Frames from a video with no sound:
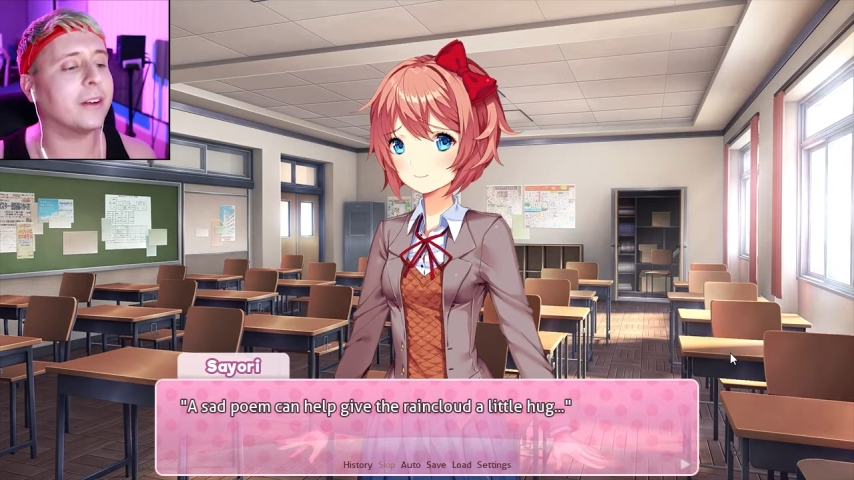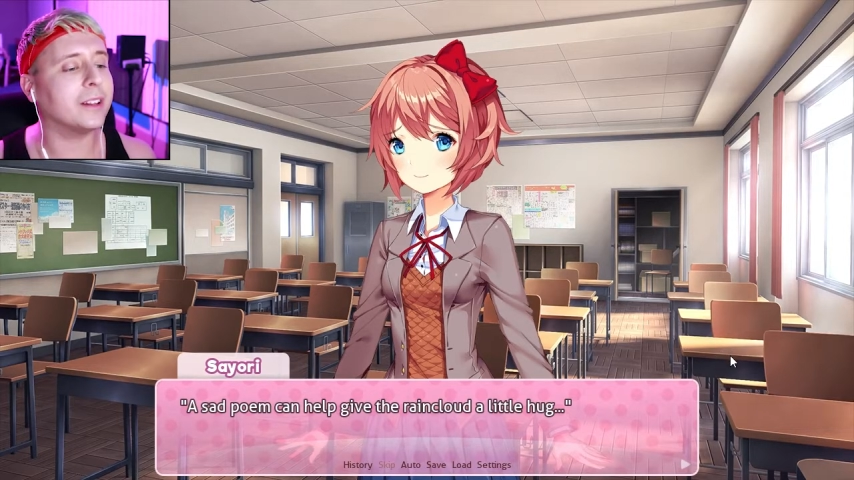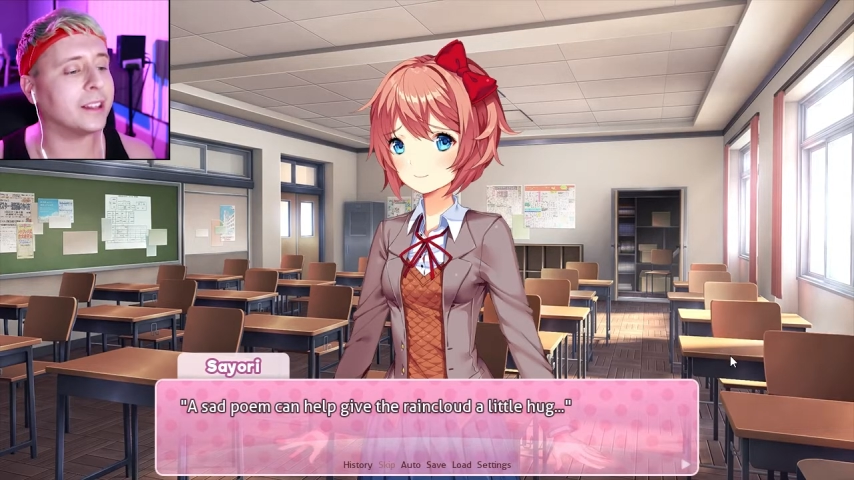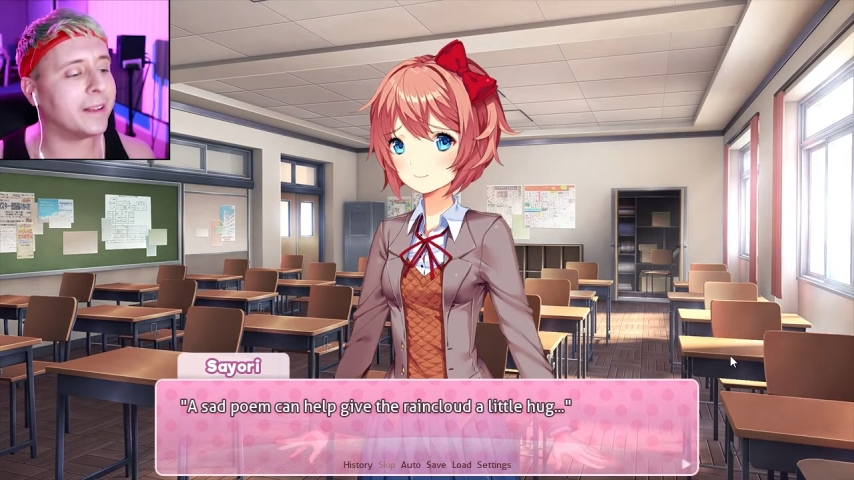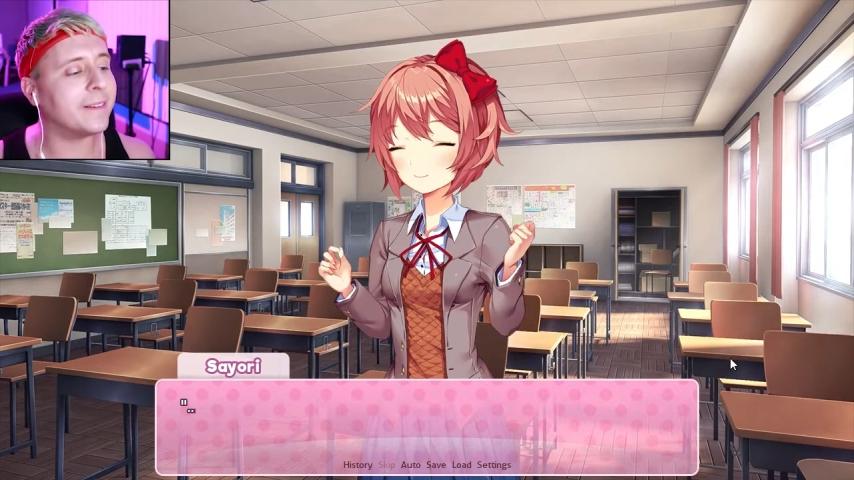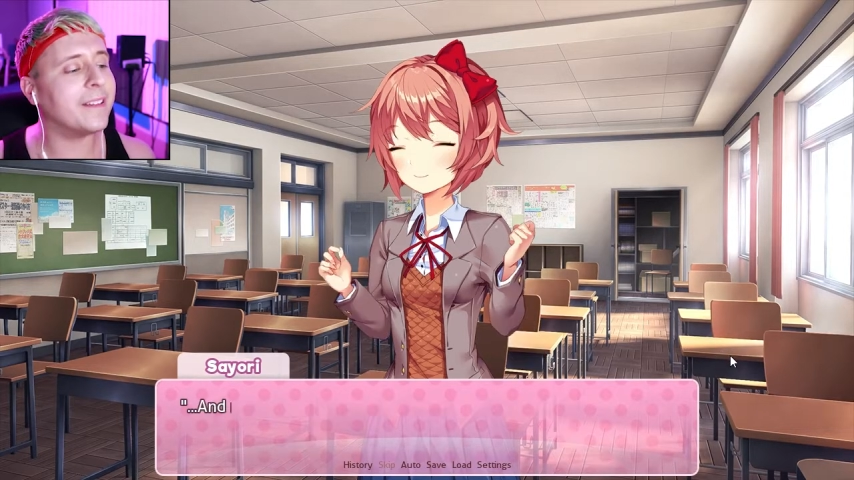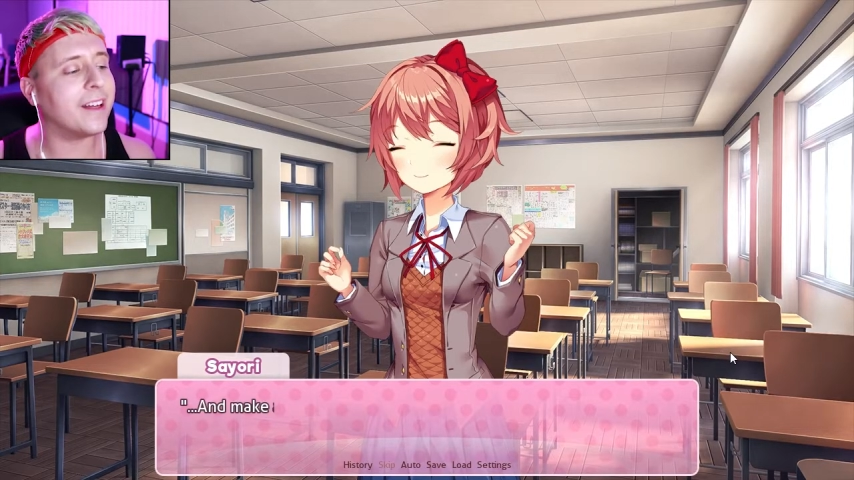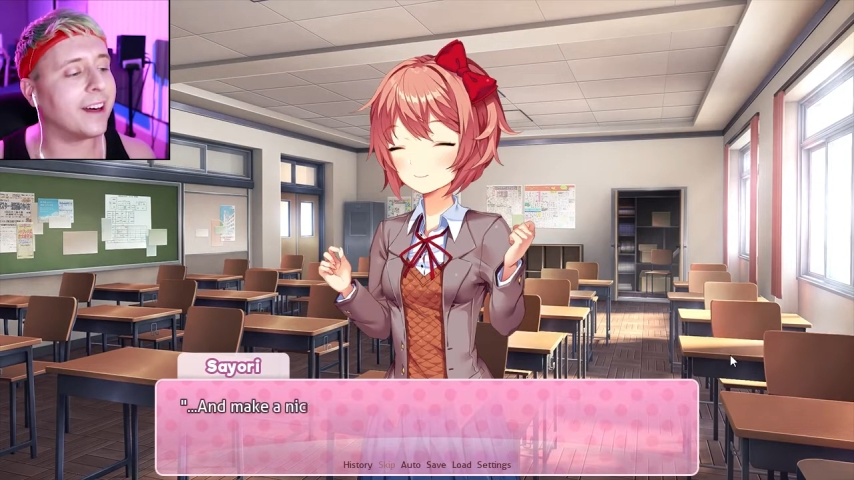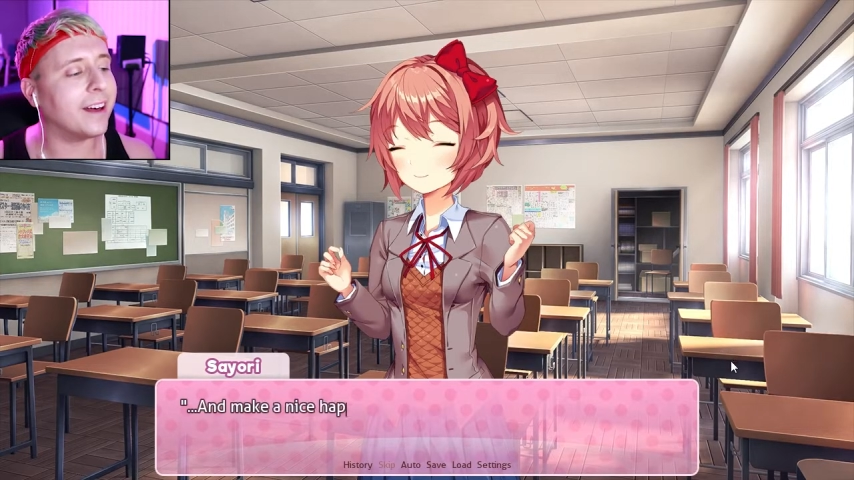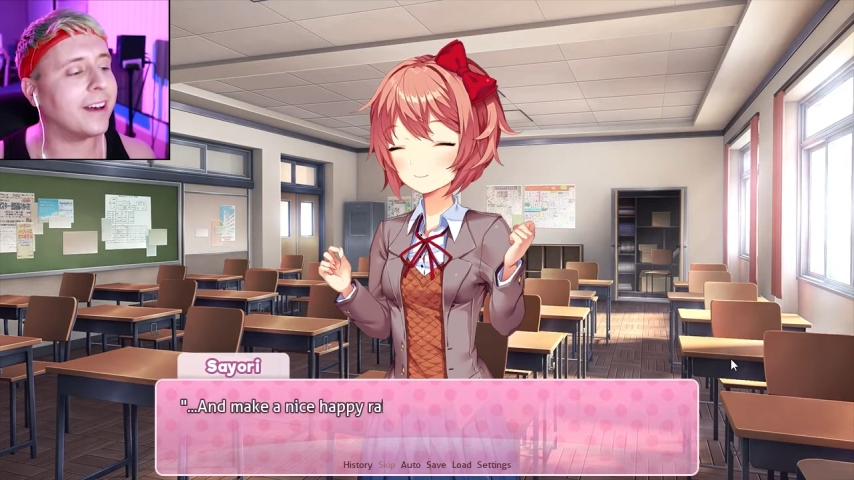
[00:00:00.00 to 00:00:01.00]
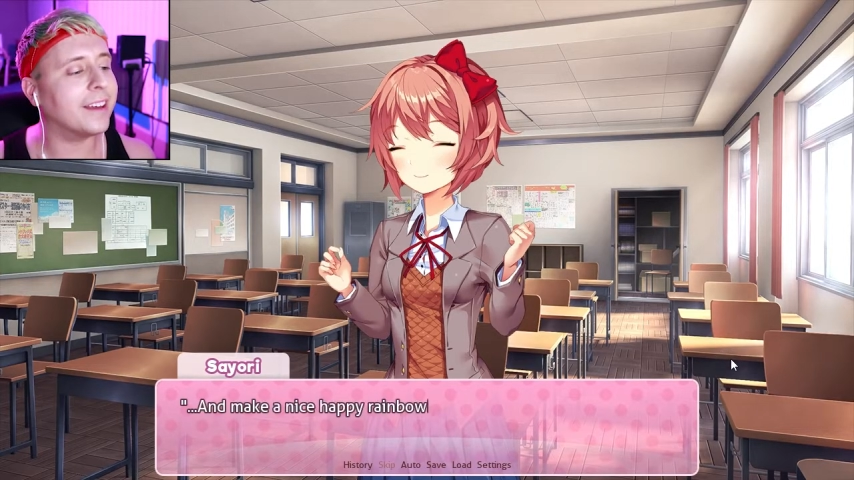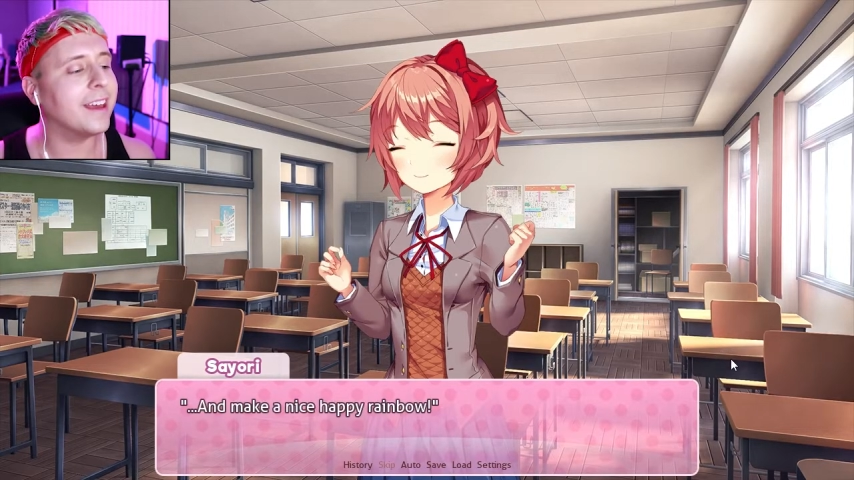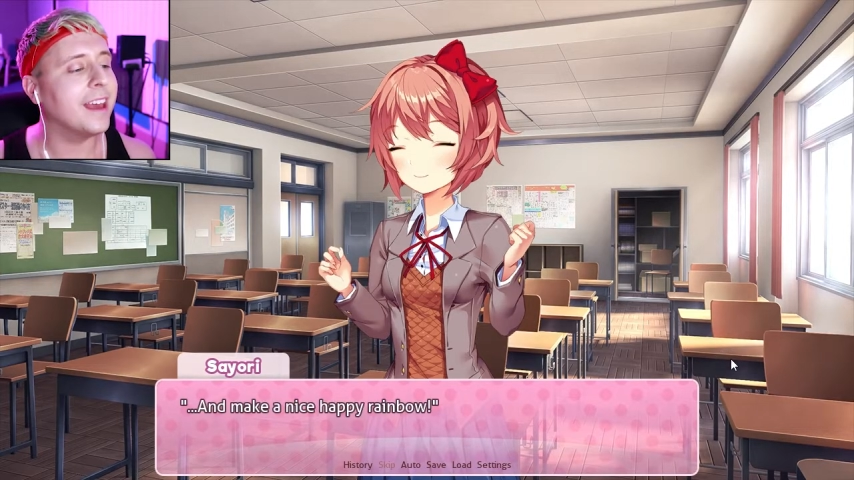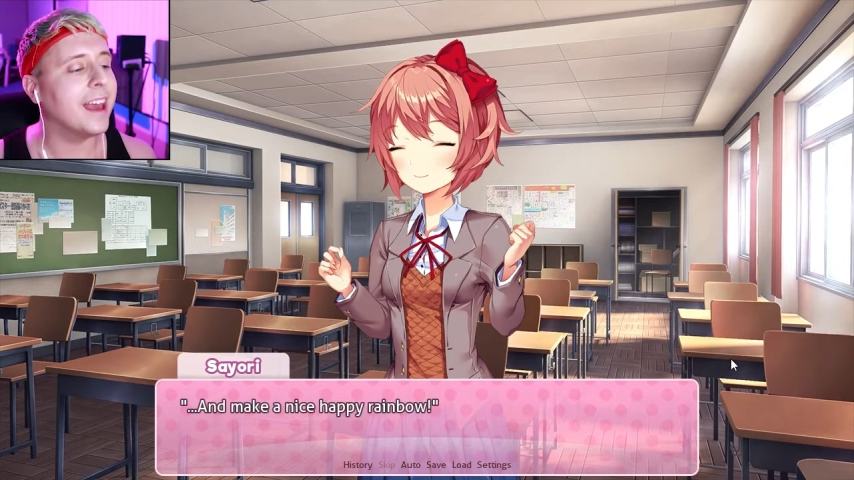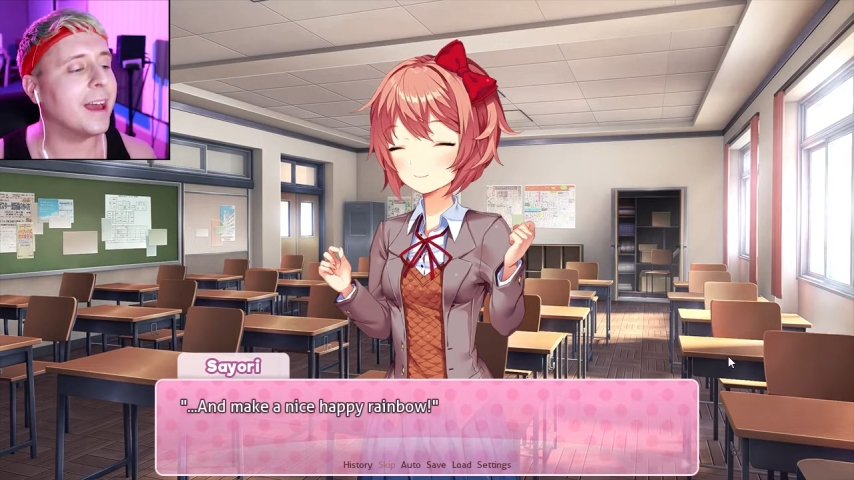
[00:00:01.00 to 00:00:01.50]
a little hug
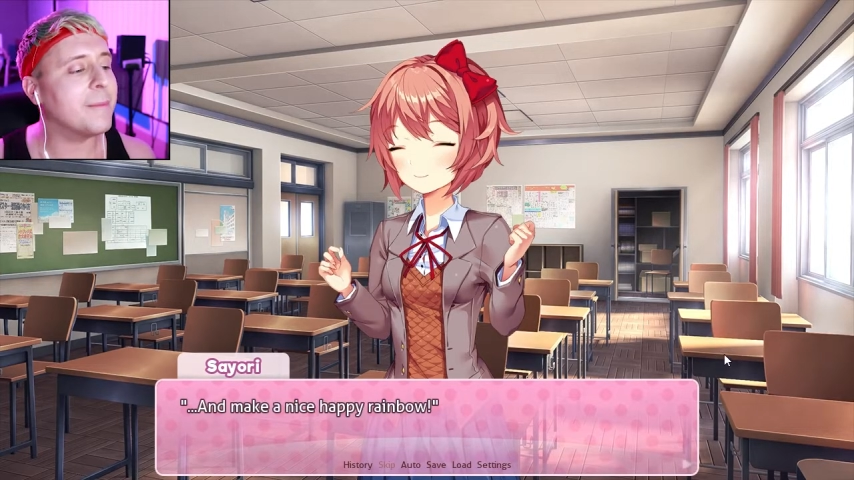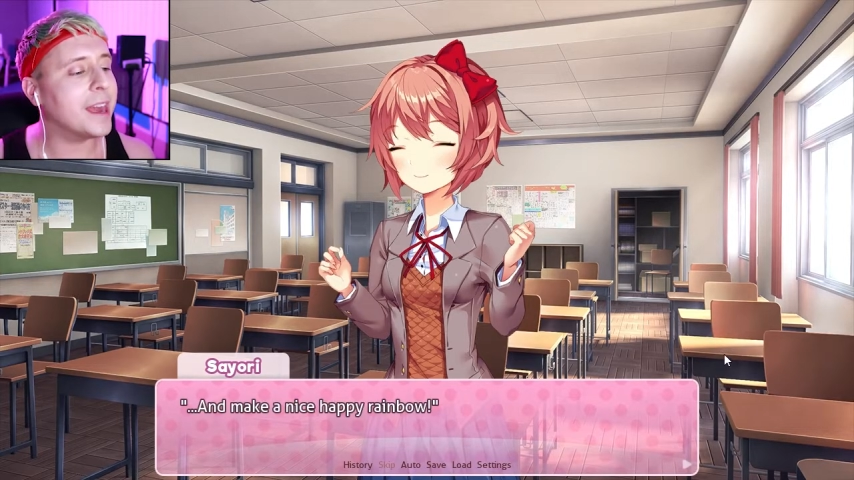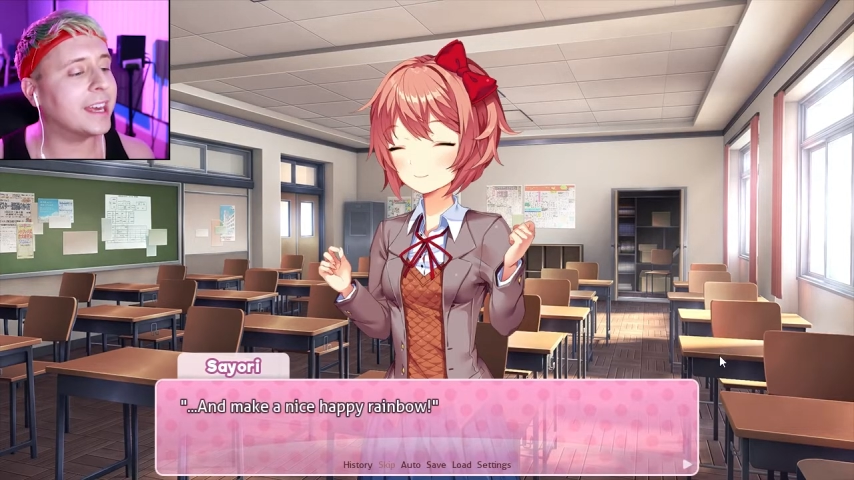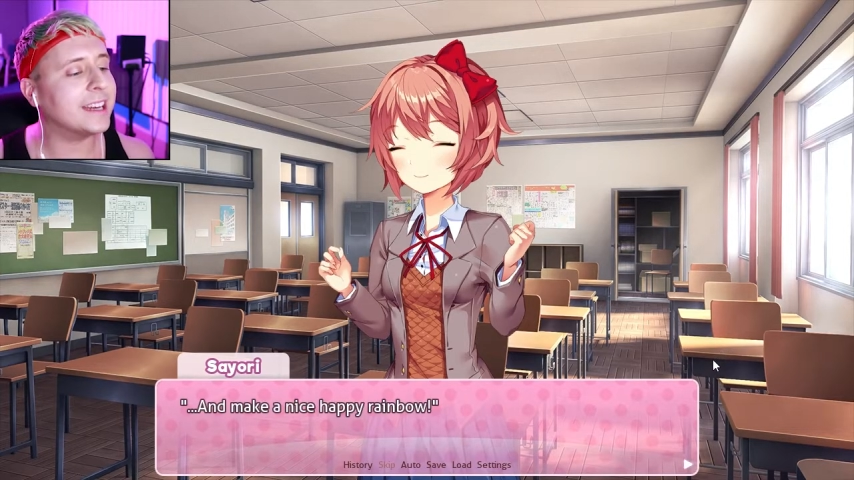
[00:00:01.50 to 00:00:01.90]
and make